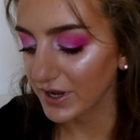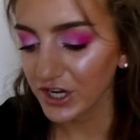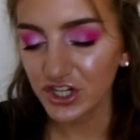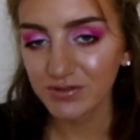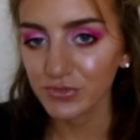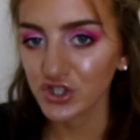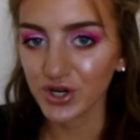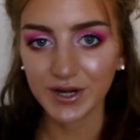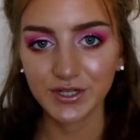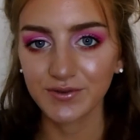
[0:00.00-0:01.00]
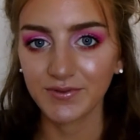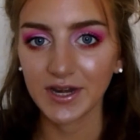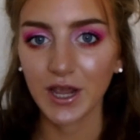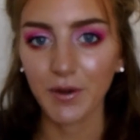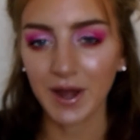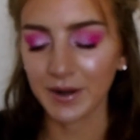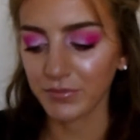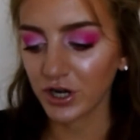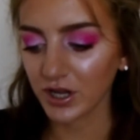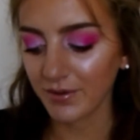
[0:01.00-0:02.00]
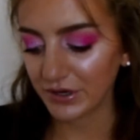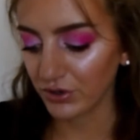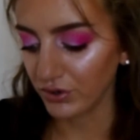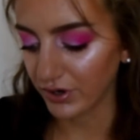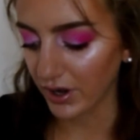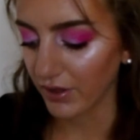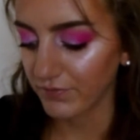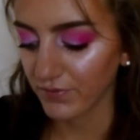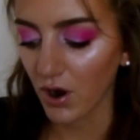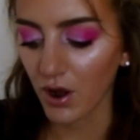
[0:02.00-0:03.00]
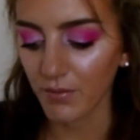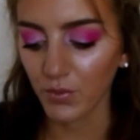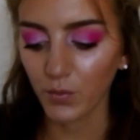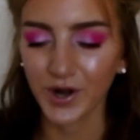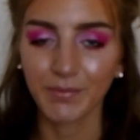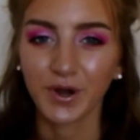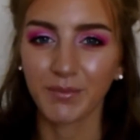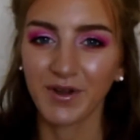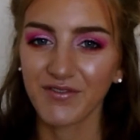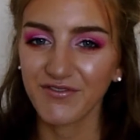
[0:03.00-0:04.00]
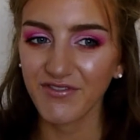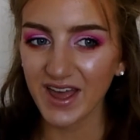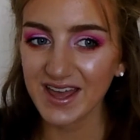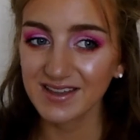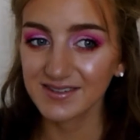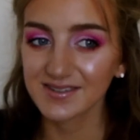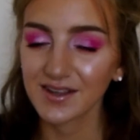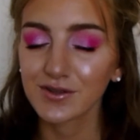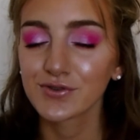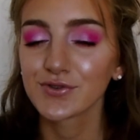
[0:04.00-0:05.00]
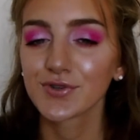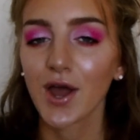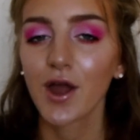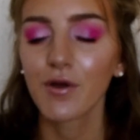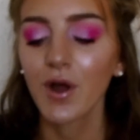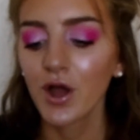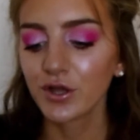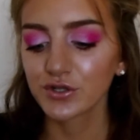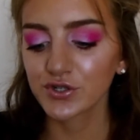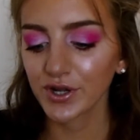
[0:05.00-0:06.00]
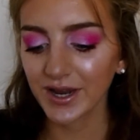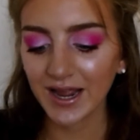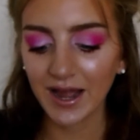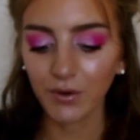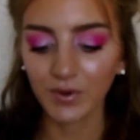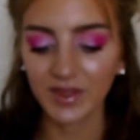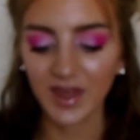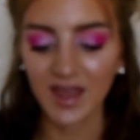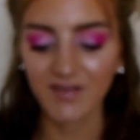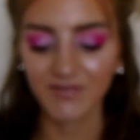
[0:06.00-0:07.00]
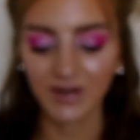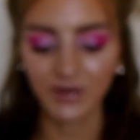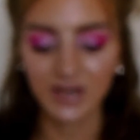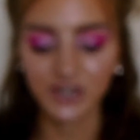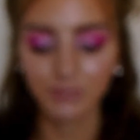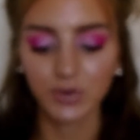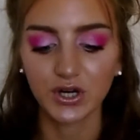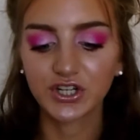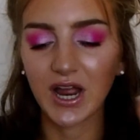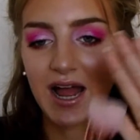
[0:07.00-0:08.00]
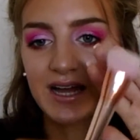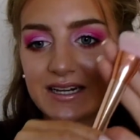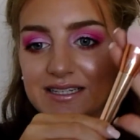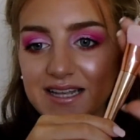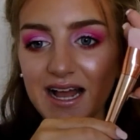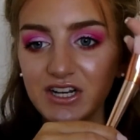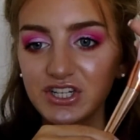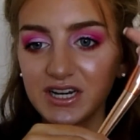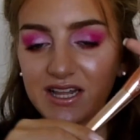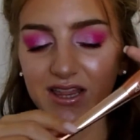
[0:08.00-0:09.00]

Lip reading: we're going to jump straight into the video and I'm going to go in order from what I put on my face. So starting out with a foundation brush, and it's actually